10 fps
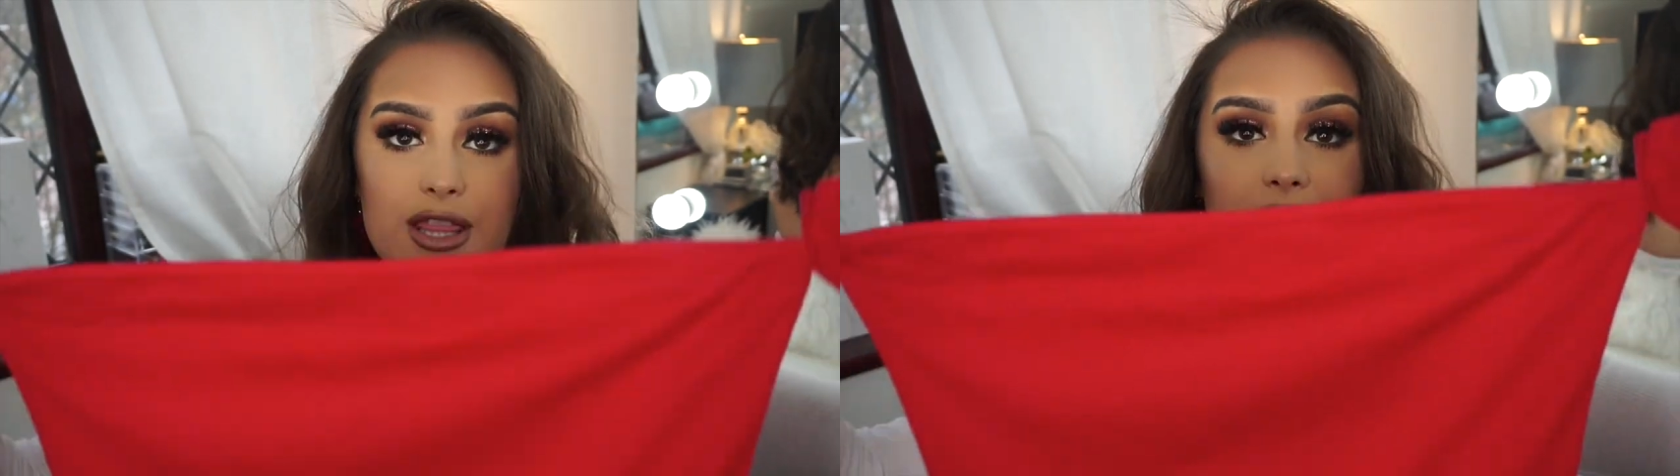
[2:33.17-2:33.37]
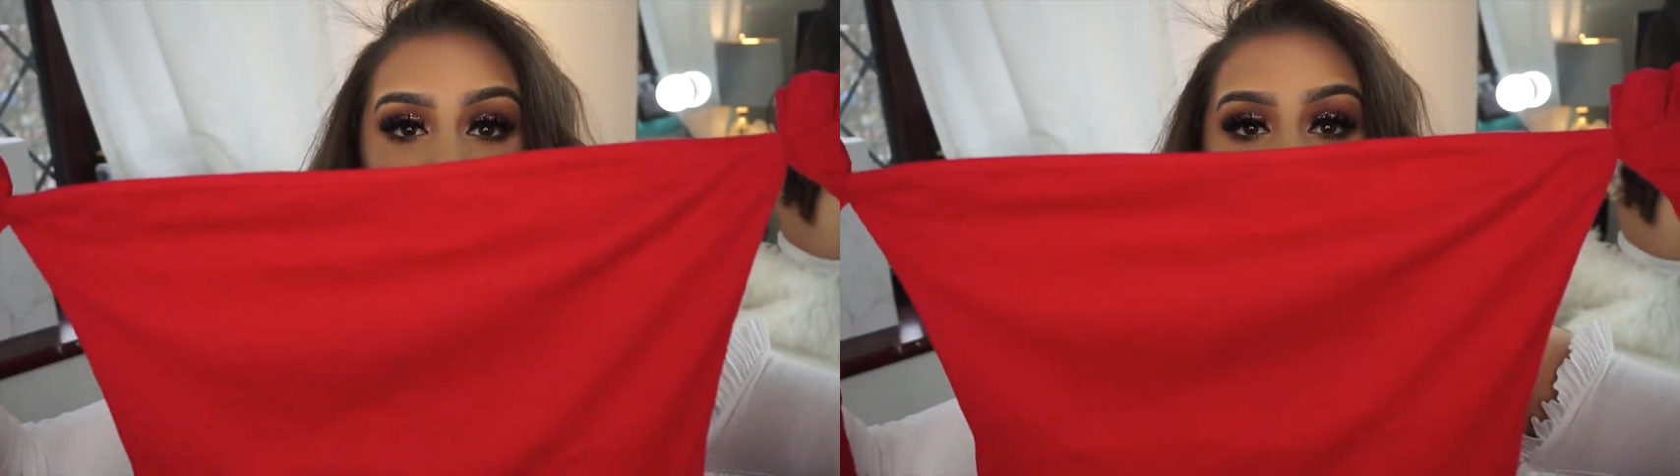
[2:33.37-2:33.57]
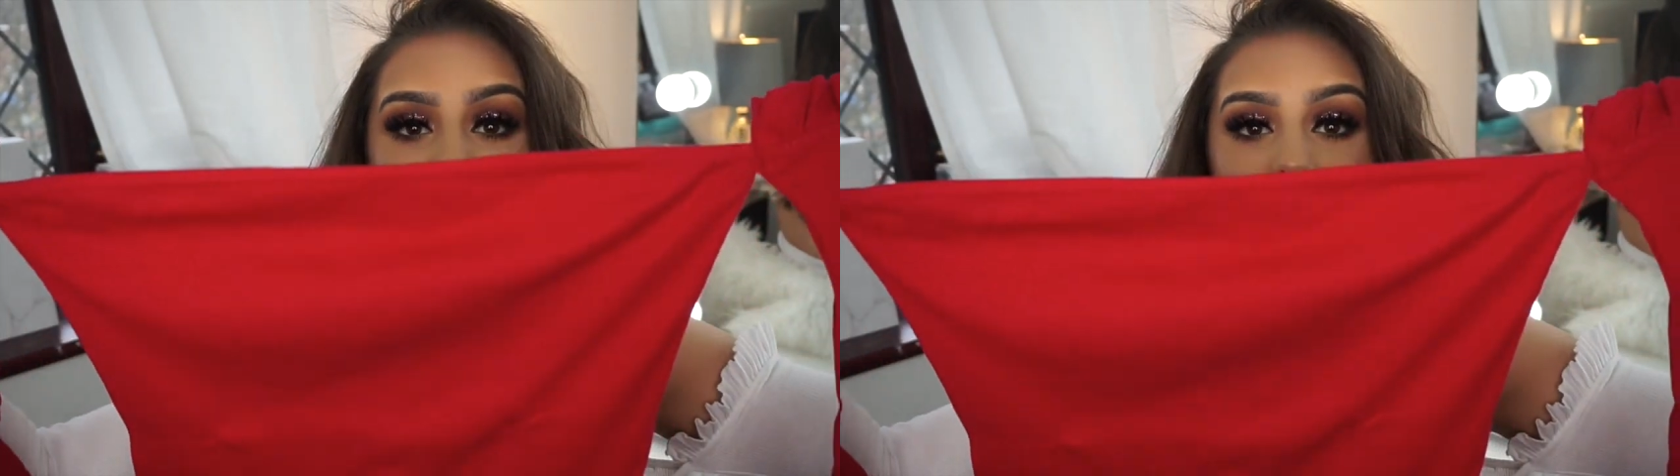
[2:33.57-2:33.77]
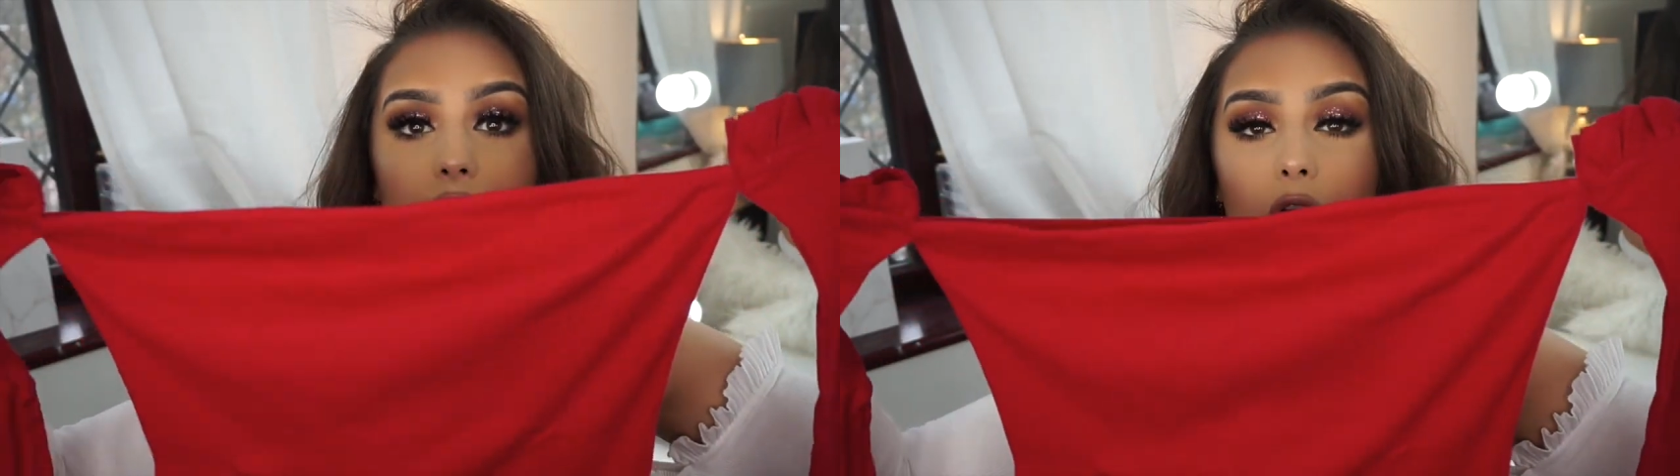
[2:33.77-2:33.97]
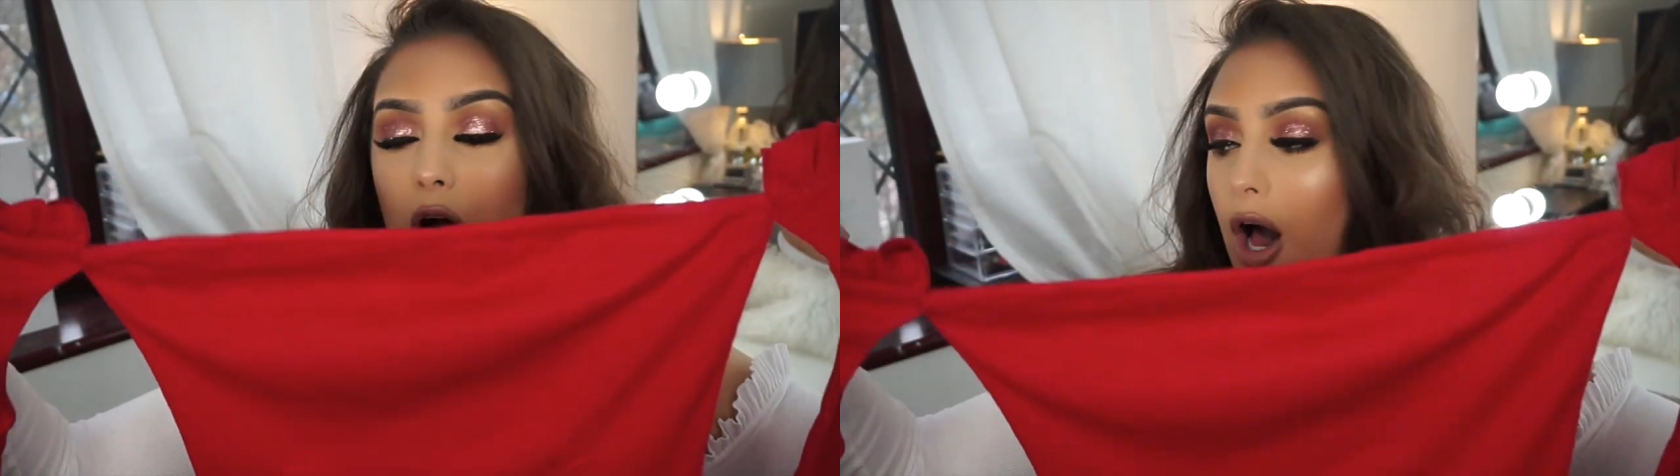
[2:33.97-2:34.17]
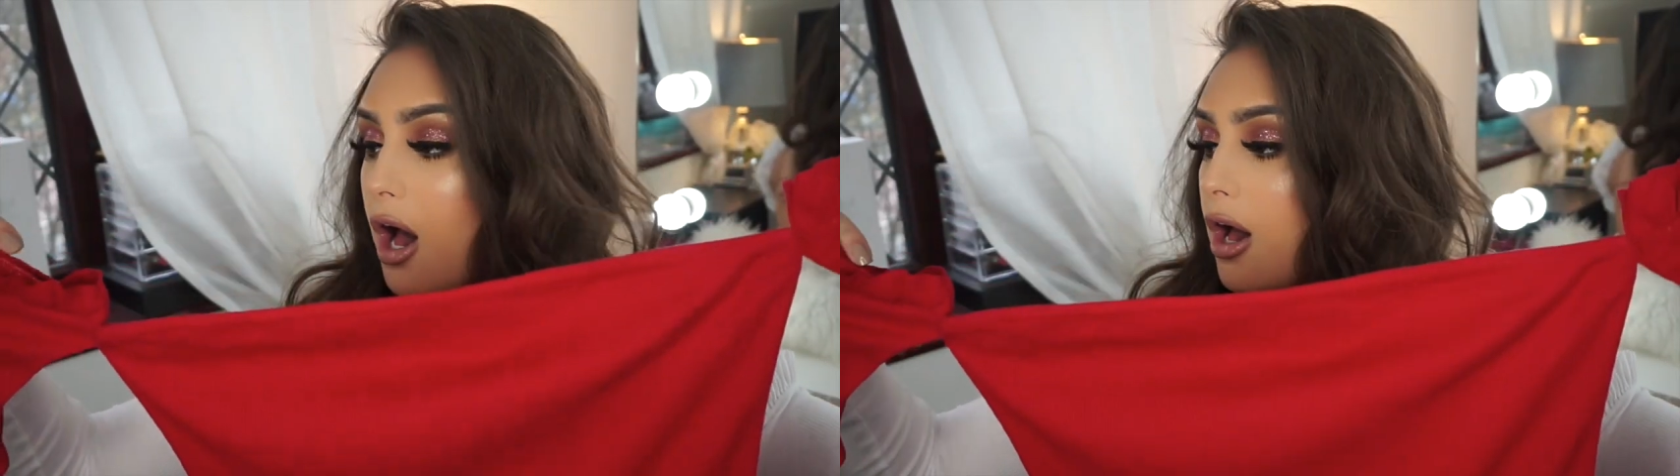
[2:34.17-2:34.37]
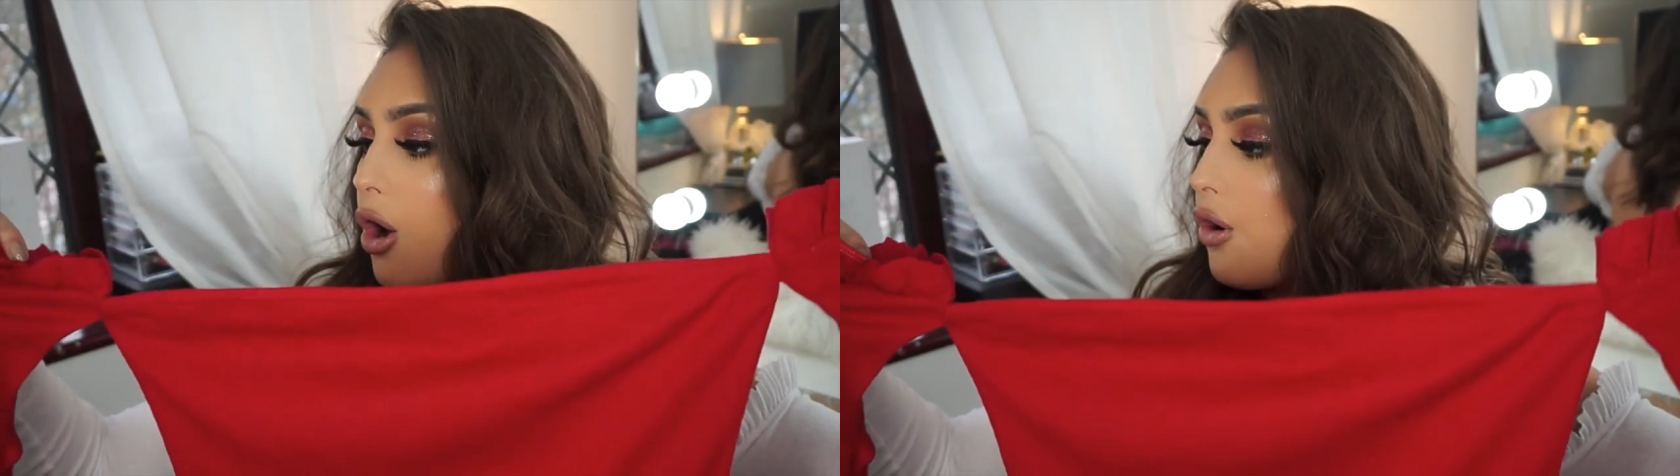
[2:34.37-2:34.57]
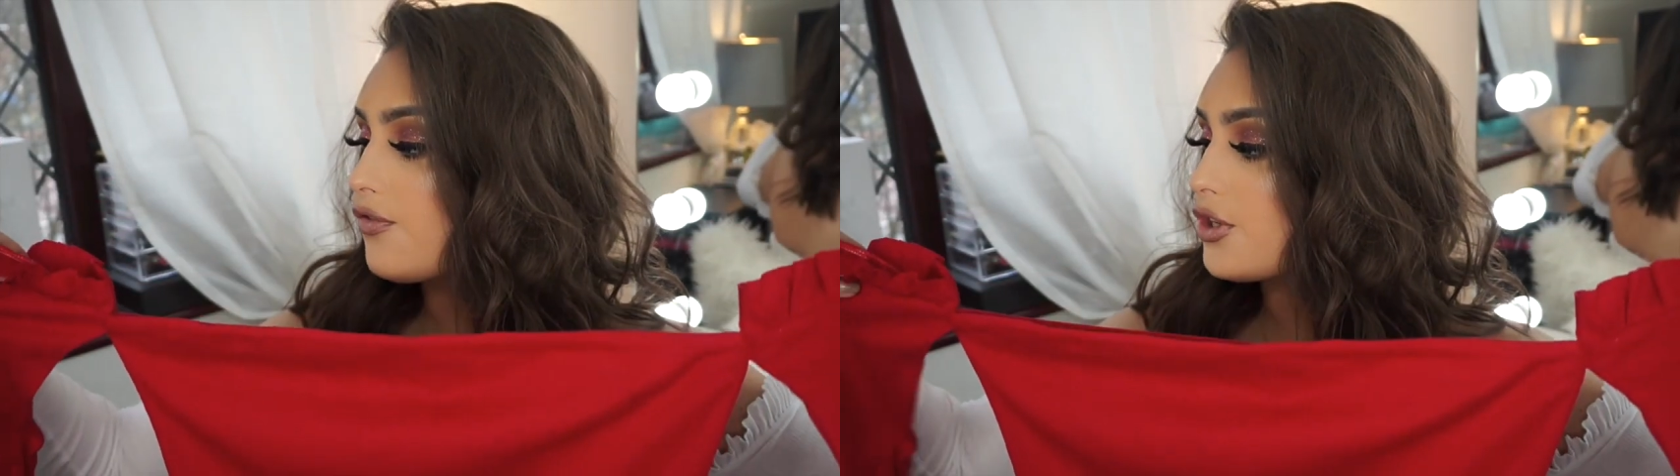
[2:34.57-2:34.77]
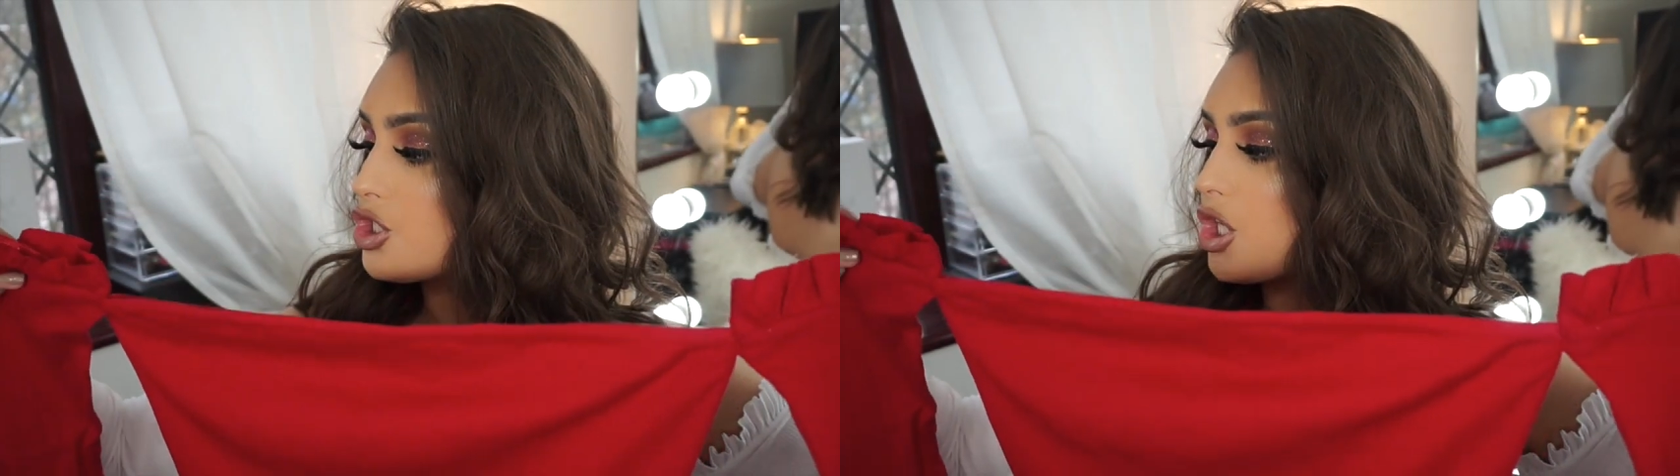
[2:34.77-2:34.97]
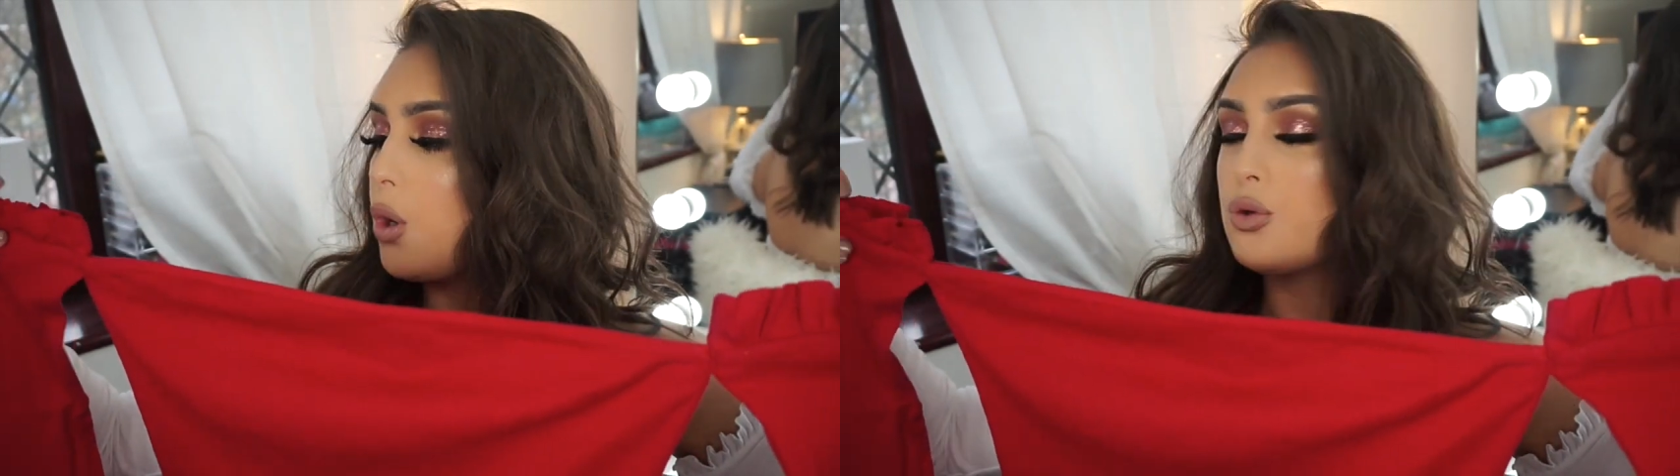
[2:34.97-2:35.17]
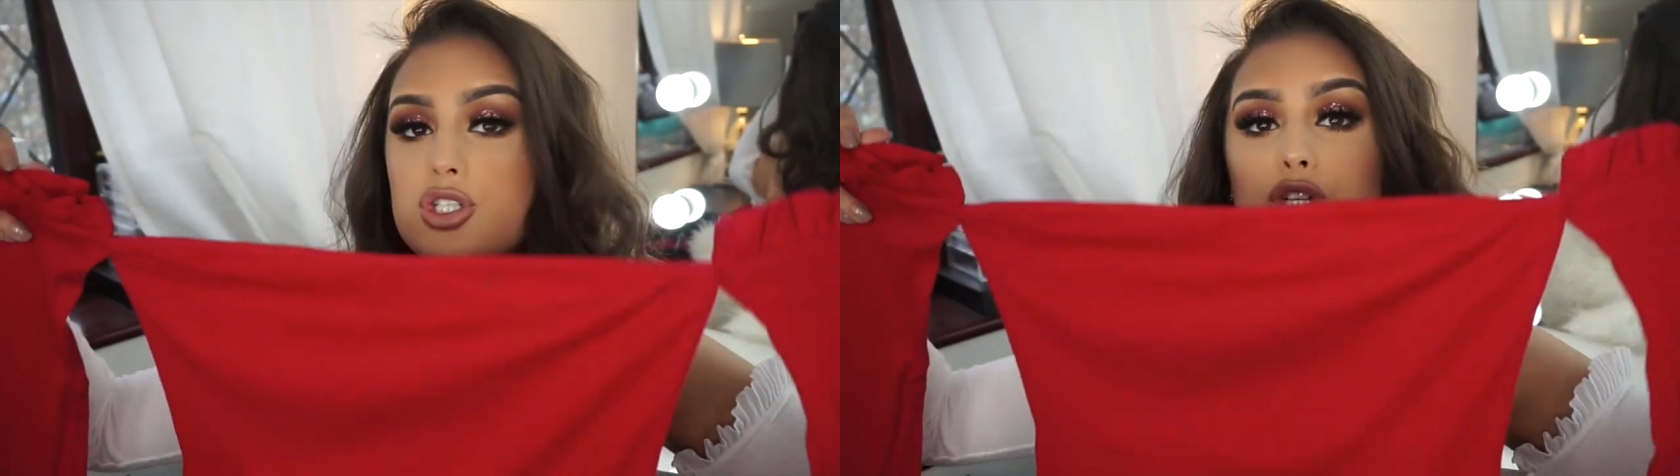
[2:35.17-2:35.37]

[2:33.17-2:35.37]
these are off-the-shoulder